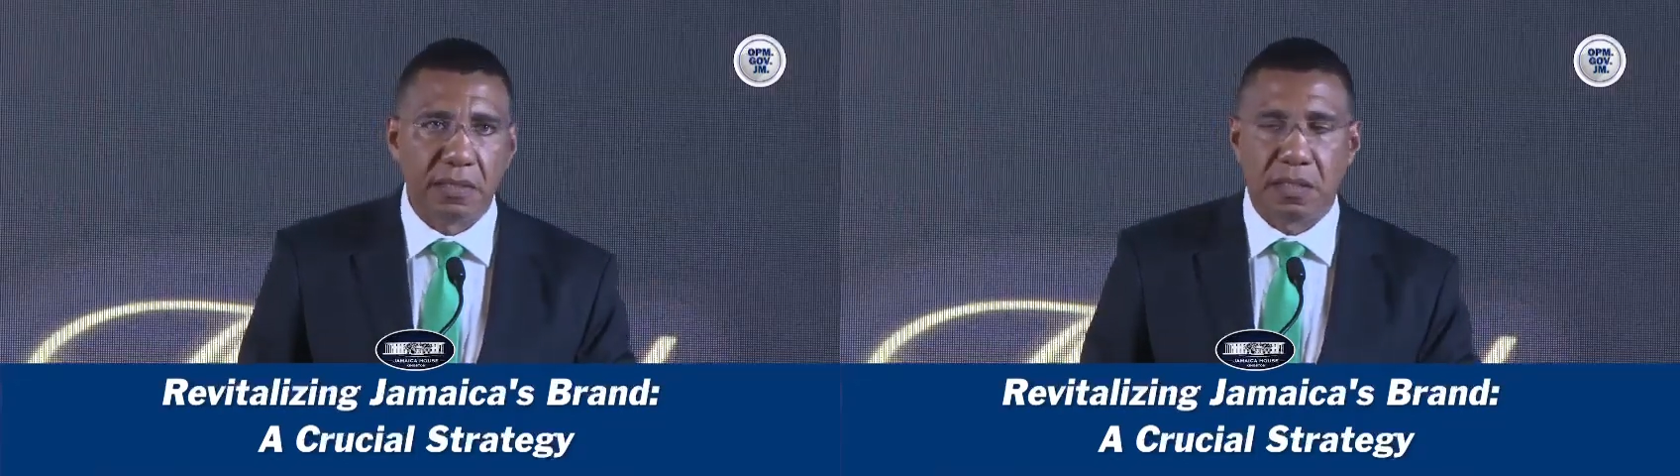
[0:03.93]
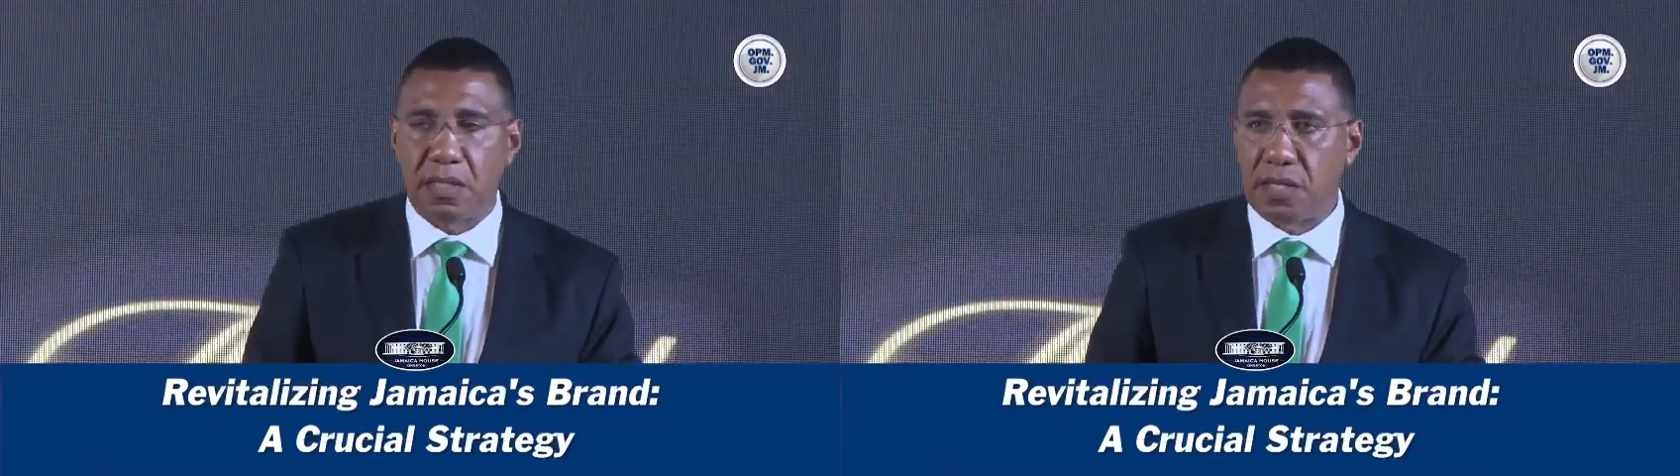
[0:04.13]

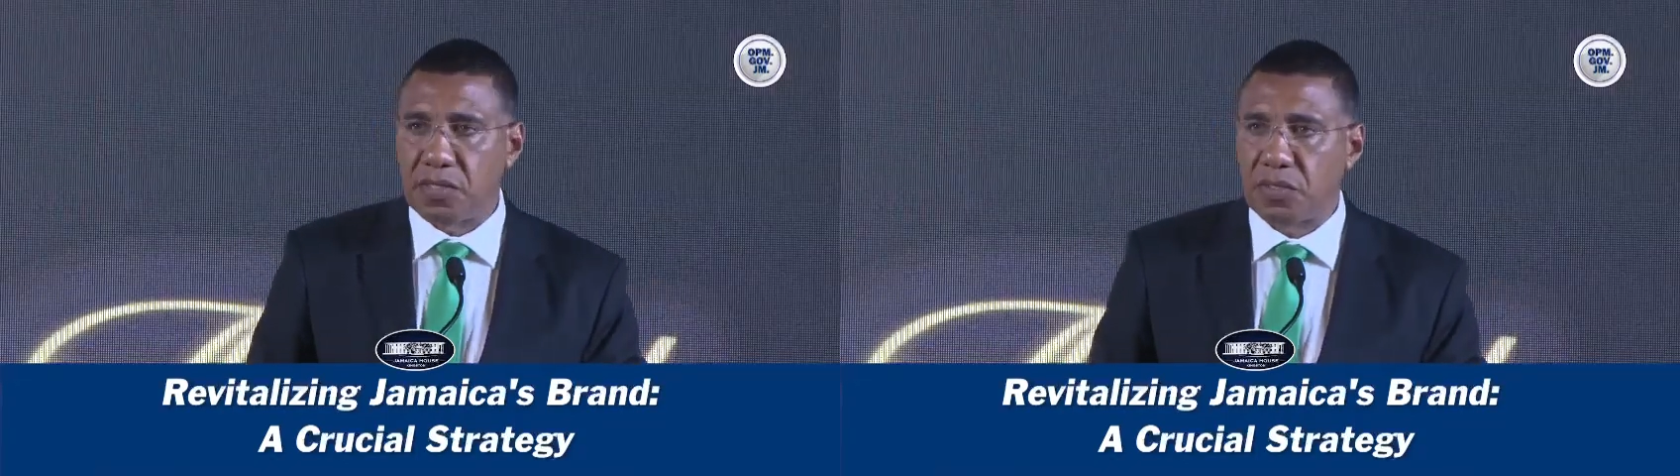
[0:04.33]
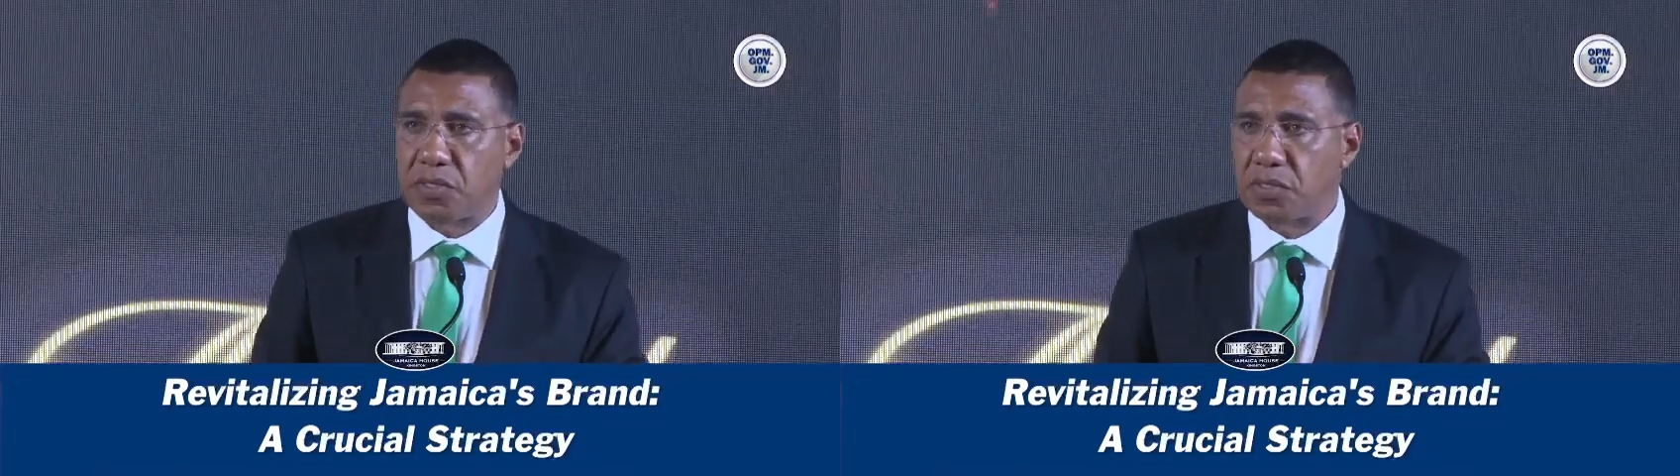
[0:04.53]

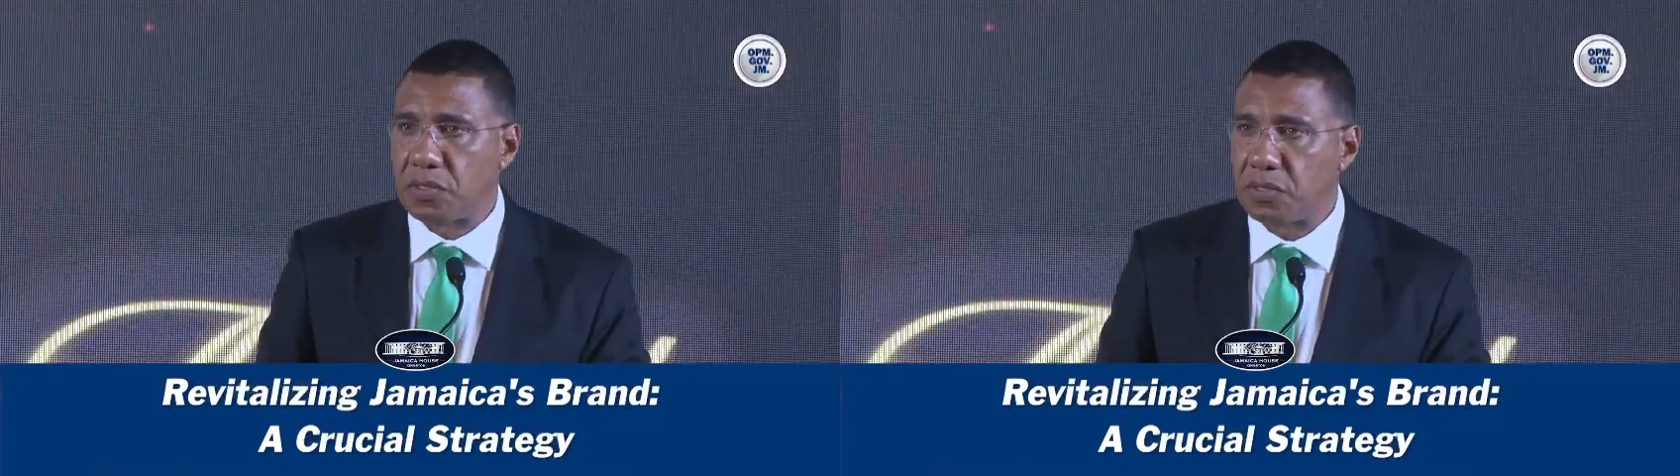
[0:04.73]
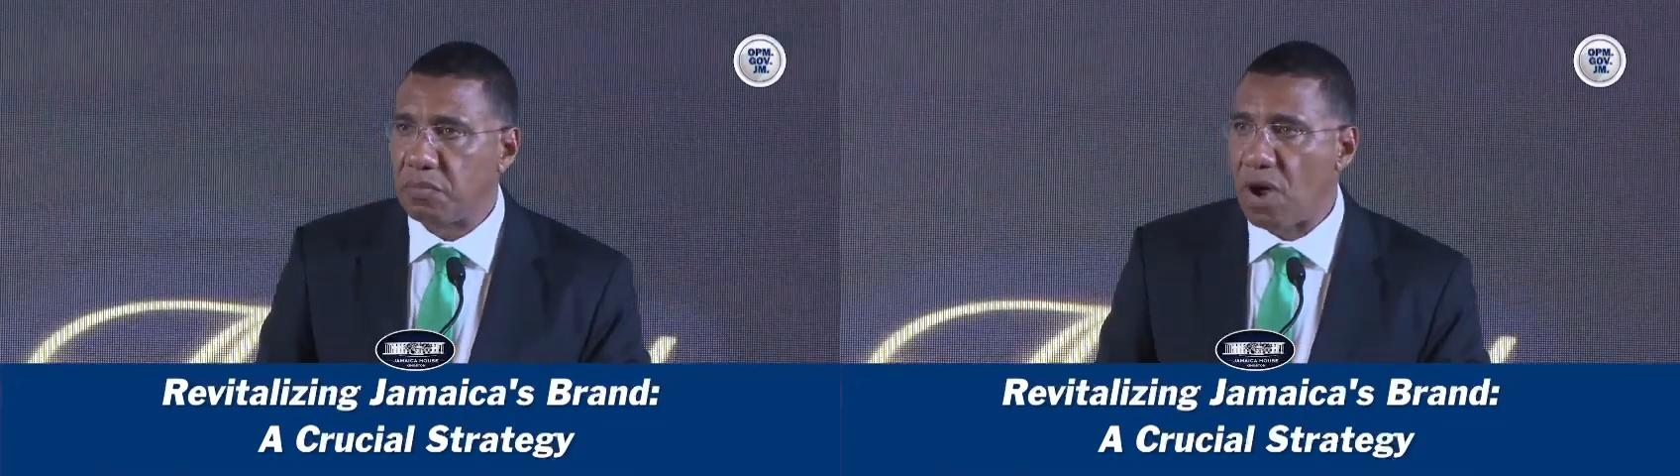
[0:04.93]
is
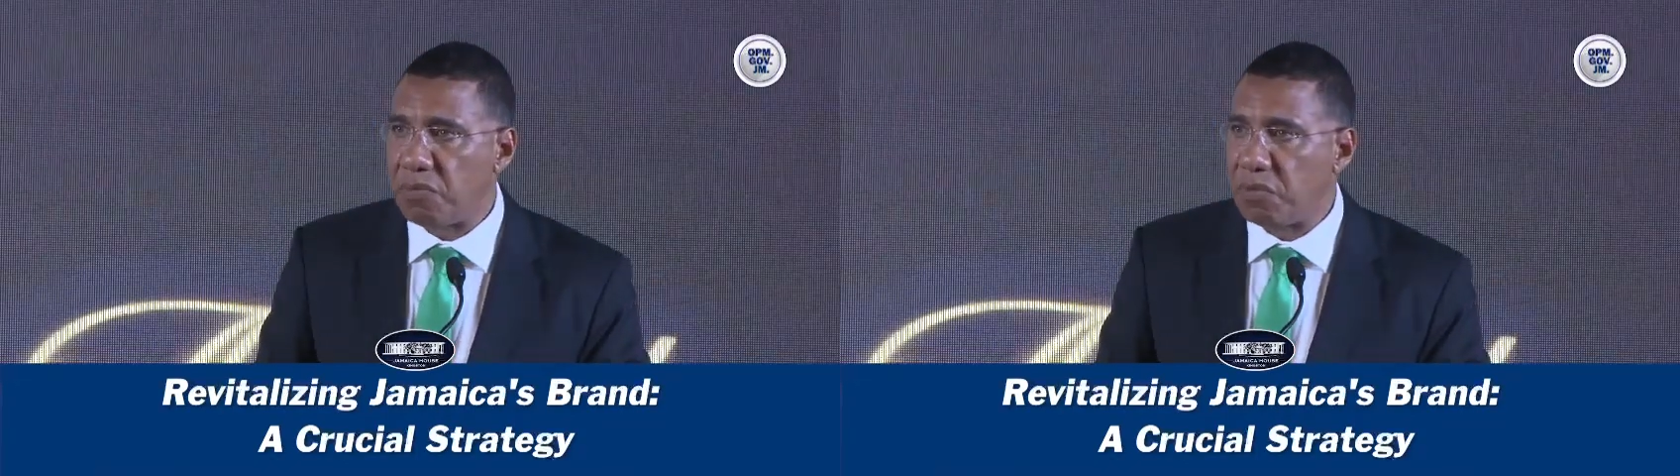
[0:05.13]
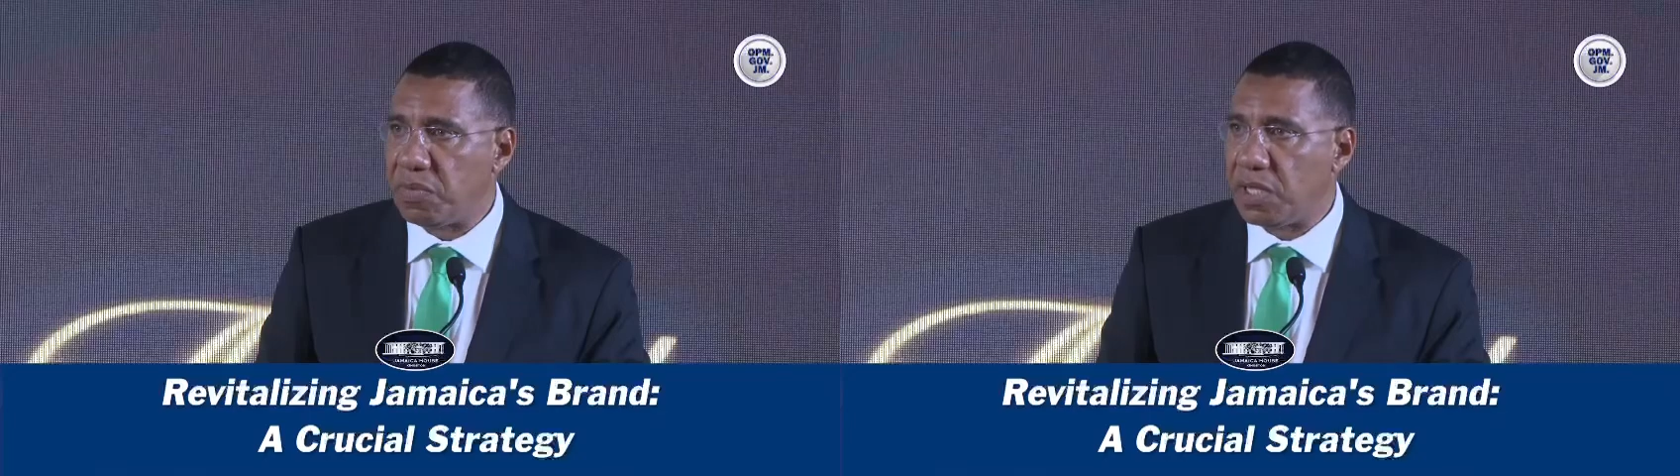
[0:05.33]

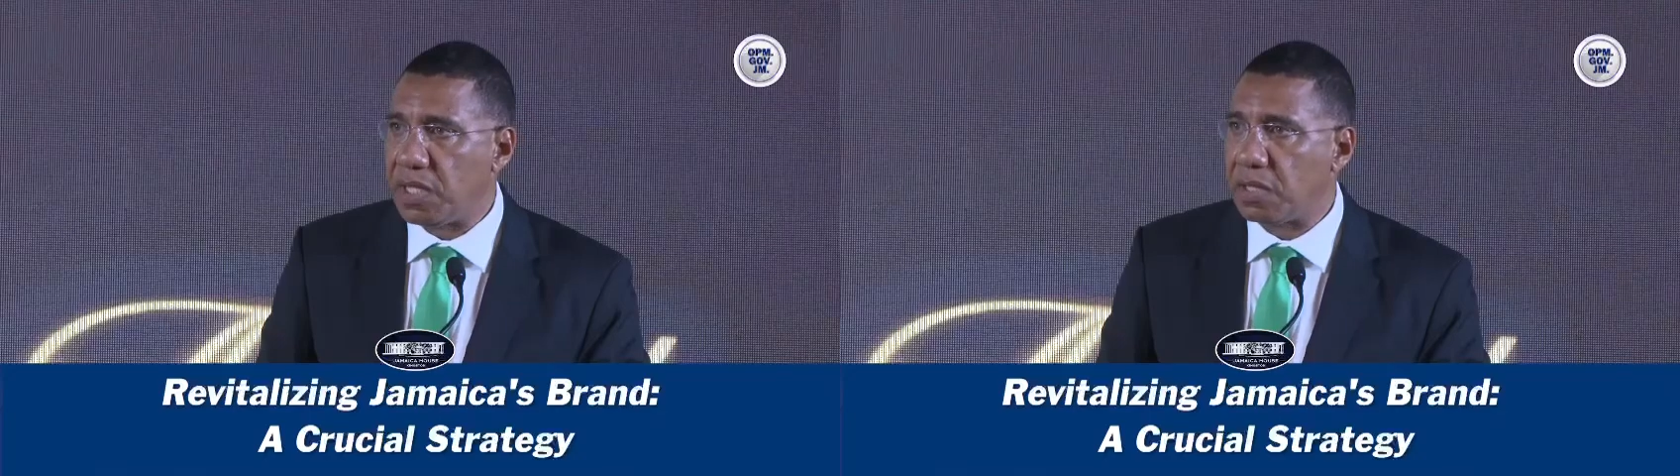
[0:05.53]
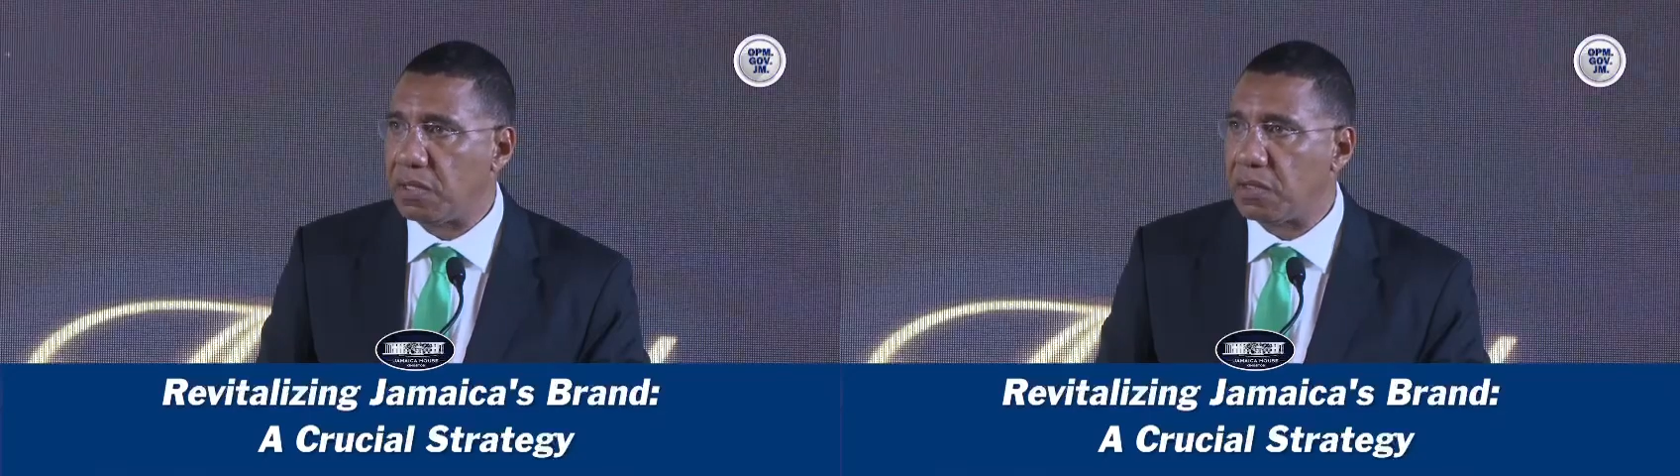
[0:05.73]
probably